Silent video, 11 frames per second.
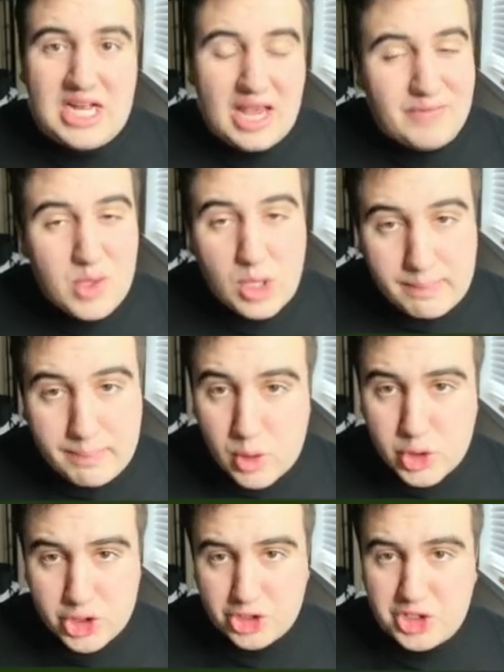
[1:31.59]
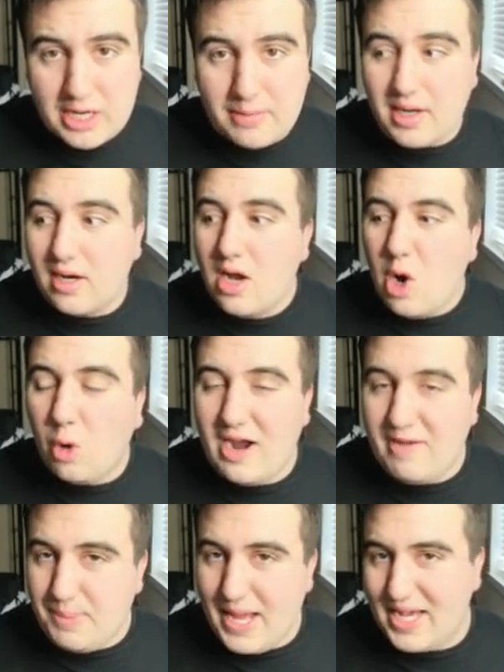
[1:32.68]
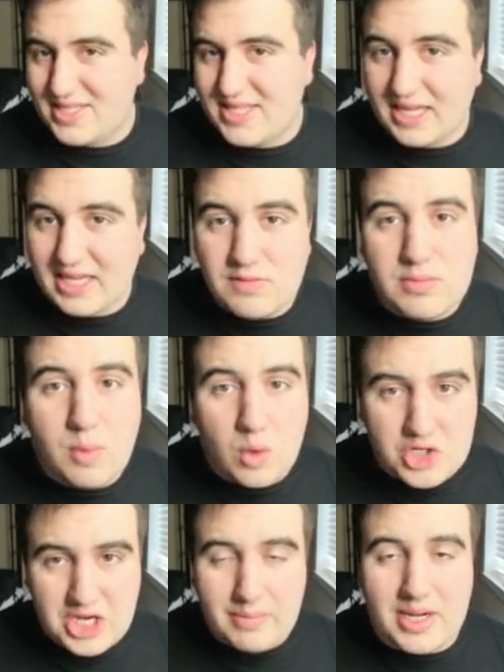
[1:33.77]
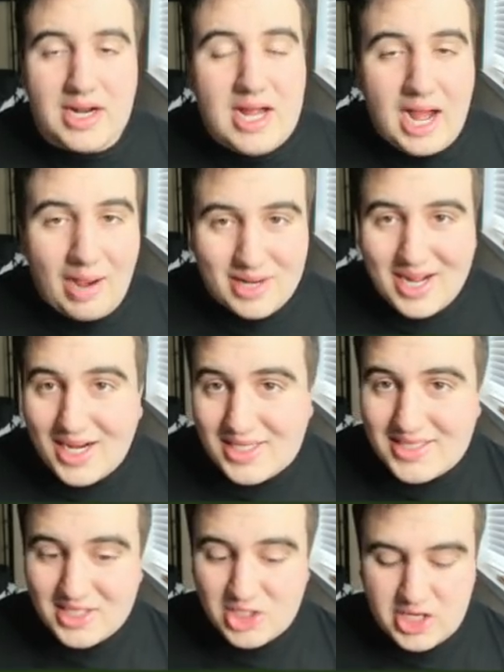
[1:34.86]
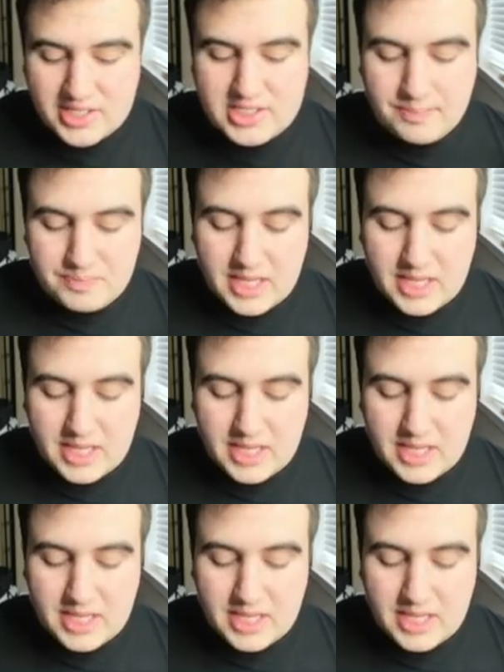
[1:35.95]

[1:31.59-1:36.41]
If you can boost your stamina or have packs that give you more stamina, I would highly suggest,